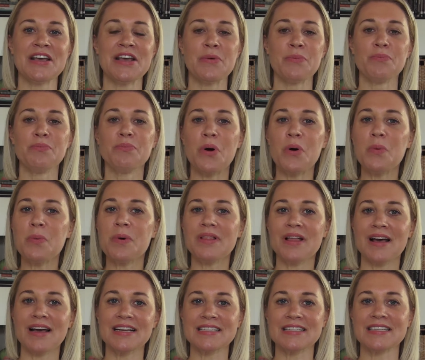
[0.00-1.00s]

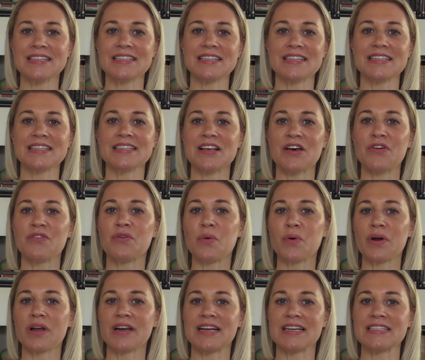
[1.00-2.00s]
mobilizes its
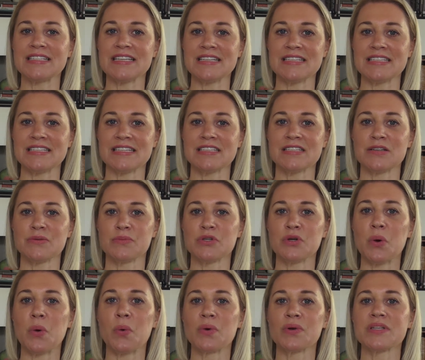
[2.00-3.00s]
self-organizing system
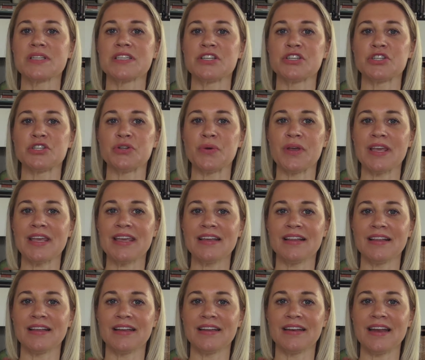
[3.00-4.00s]
towards tissue
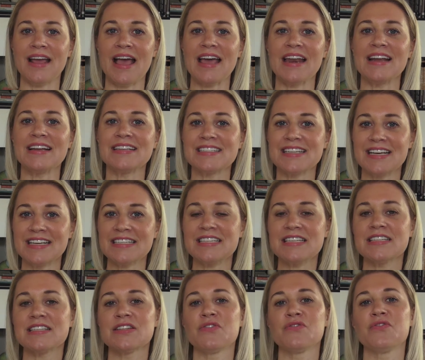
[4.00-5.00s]
healing, and it does
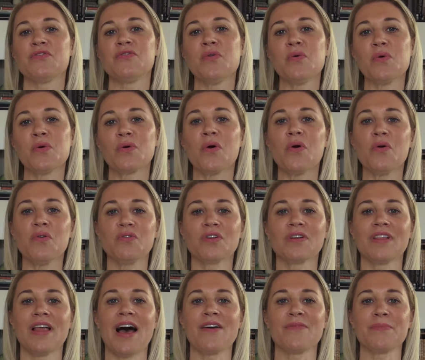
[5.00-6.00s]
this in 4
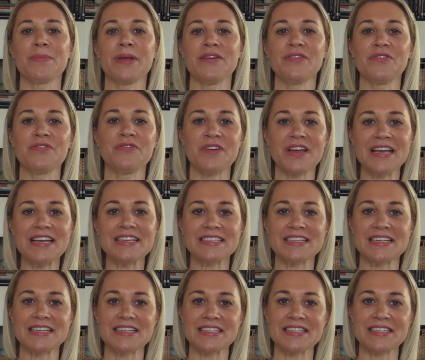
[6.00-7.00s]
overlapping
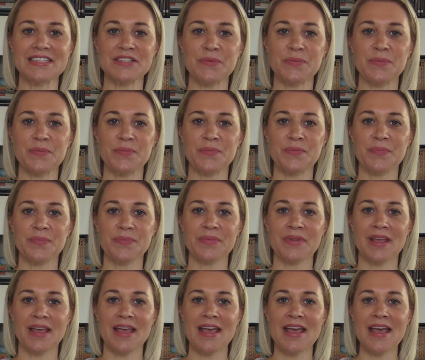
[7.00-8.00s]
phases.
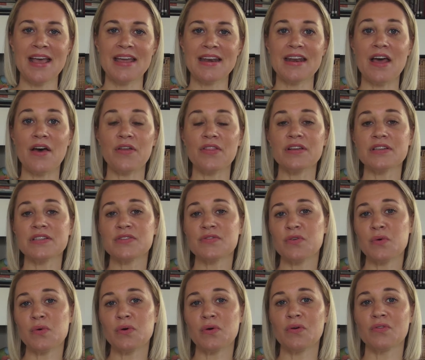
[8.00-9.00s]
Now, these
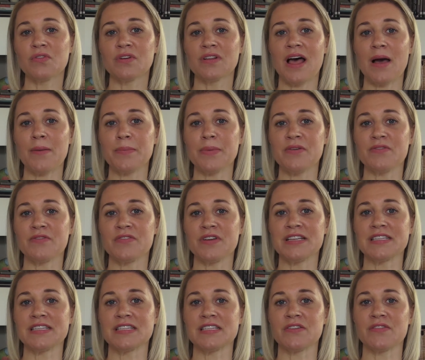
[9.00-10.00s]
4 overlapping
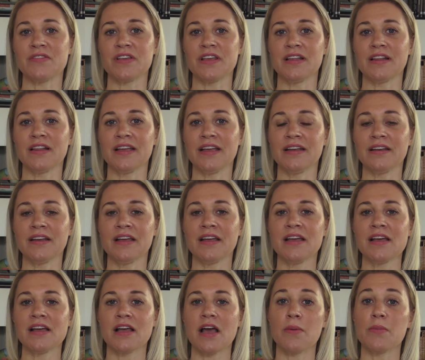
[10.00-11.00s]
phases of healing
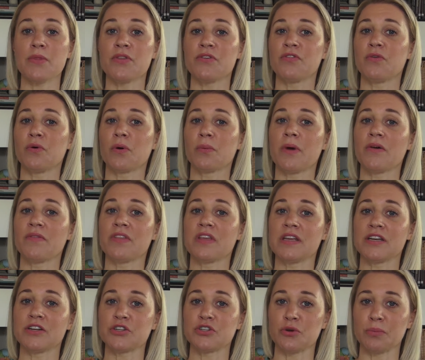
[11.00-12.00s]
come in the form of the
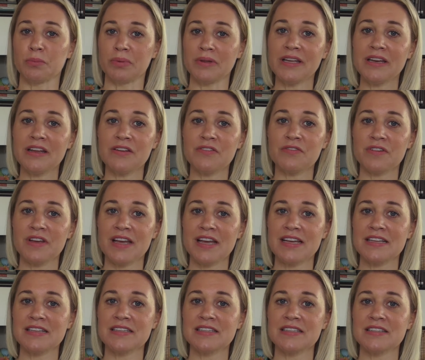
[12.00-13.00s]
initial bleeding
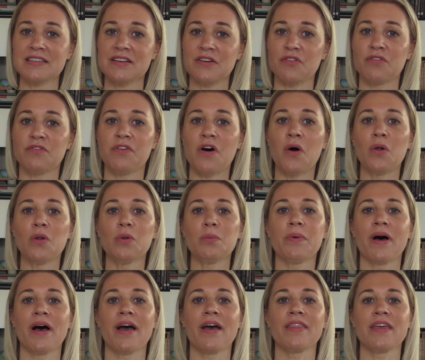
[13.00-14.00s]
phase, followed
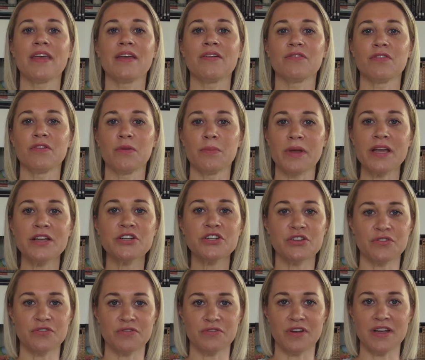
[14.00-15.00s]
by the
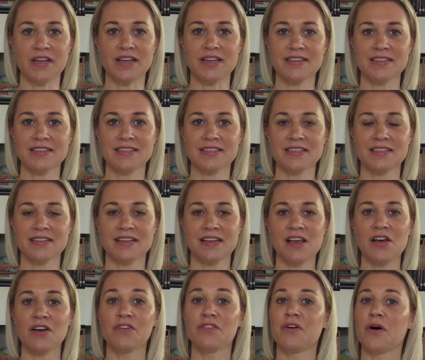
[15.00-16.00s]
inflammation phase,
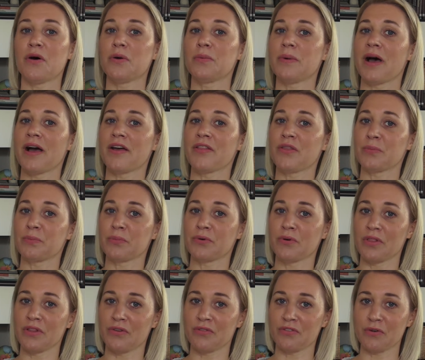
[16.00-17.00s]
followed by the
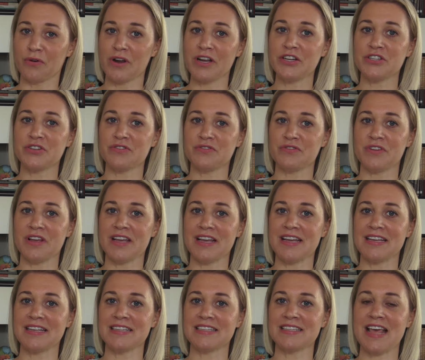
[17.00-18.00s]
proliferation
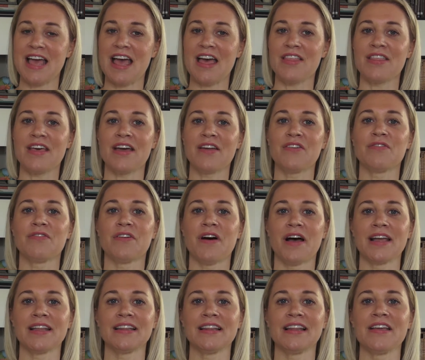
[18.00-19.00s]
phase, and then
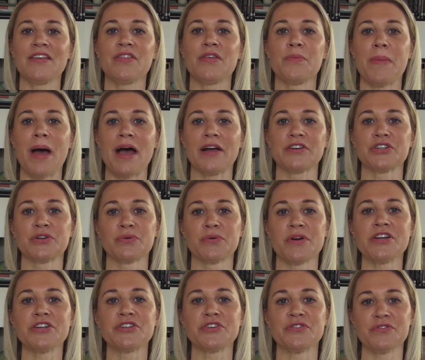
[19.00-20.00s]
finally the
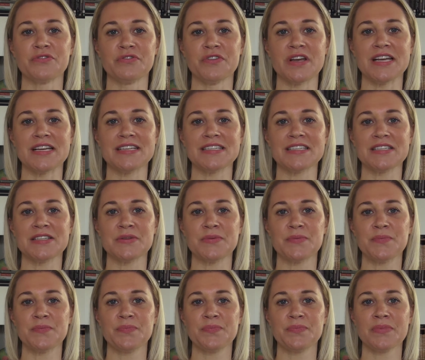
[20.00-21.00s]
maturation phase.
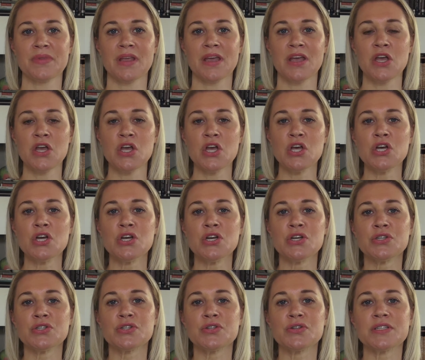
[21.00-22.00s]

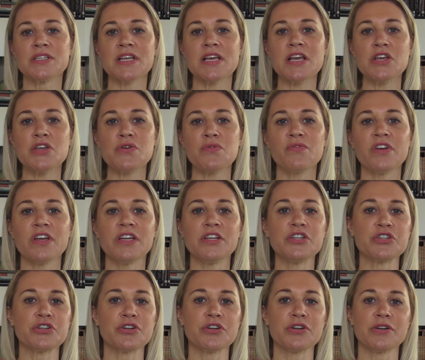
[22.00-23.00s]
So say you've
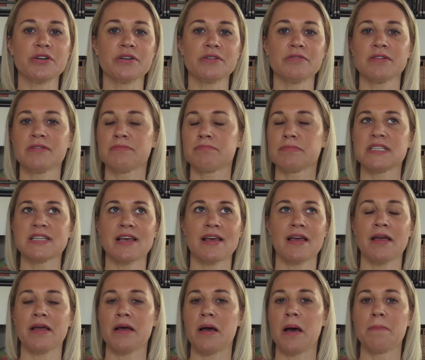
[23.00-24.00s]
injured,
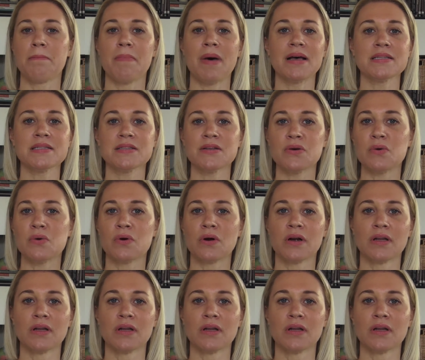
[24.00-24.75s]
say, a muscle or a